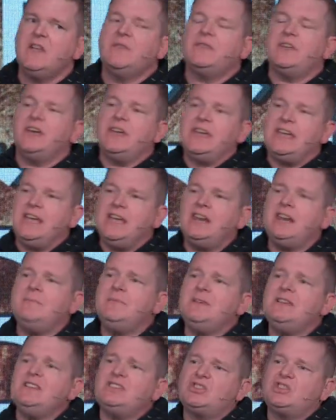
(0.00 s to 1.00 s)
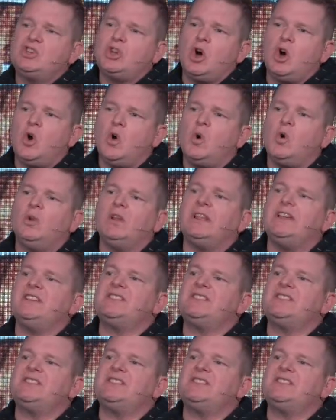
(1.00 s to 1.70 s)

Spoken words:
the enemy's goal